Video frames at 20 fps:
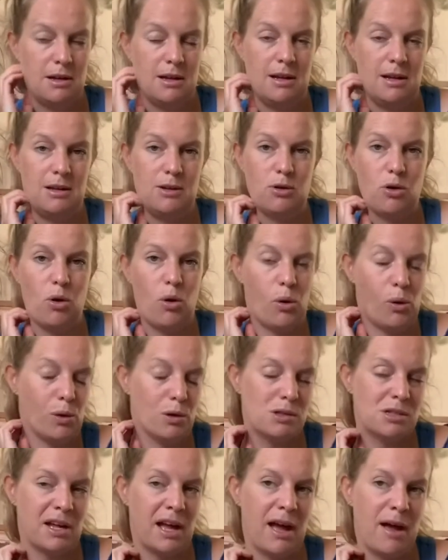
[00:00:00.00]
And the
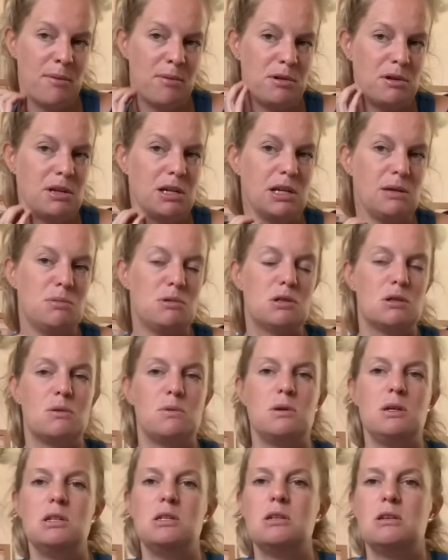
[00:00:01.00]
whole time you keep
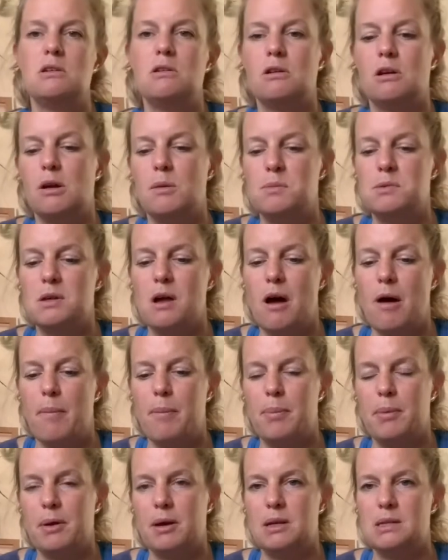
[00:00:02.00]
squeezing your hips
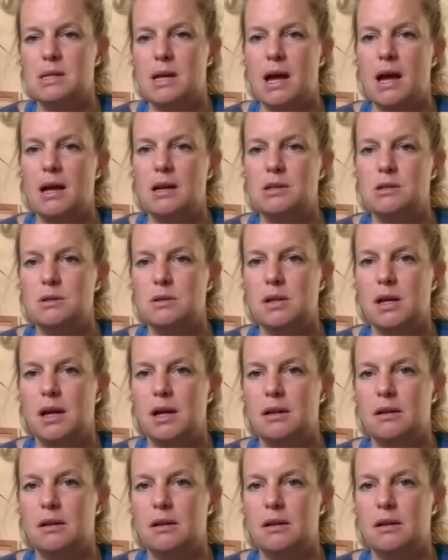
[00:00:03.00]
up as high as you can.